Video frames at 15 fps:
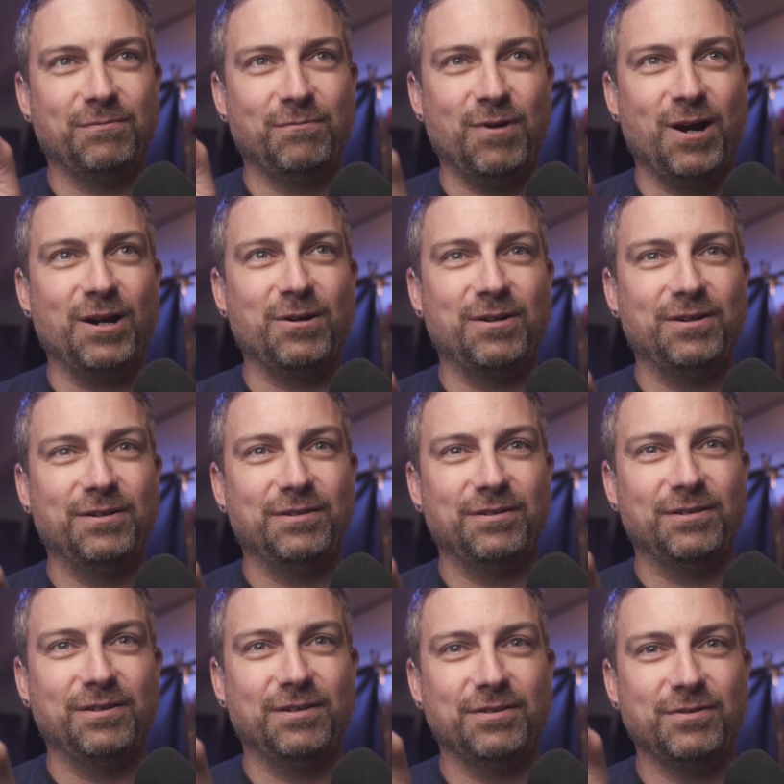rung
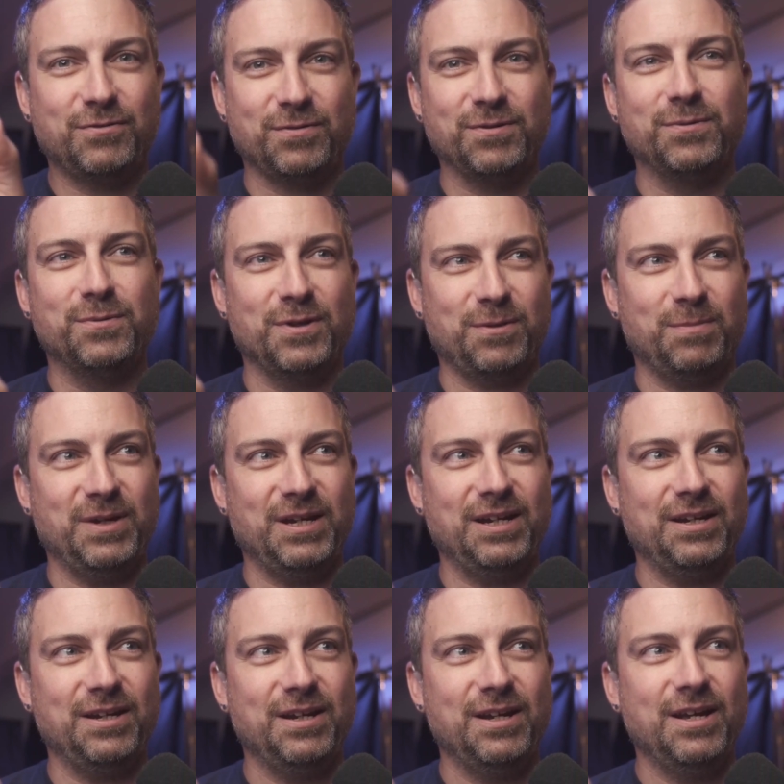true with
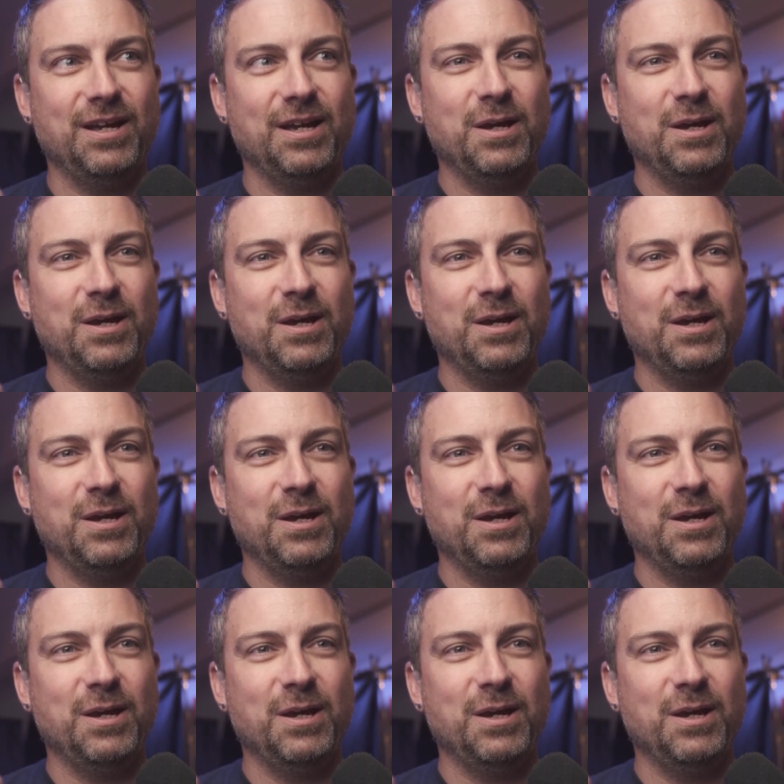me